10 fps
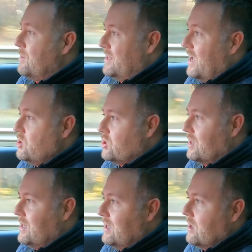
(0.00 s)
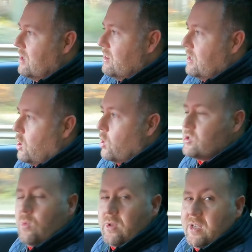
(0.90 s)
potentially the
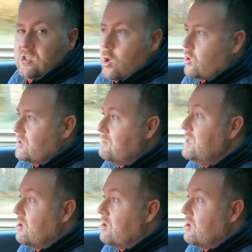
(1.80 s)
cost of what it's costing me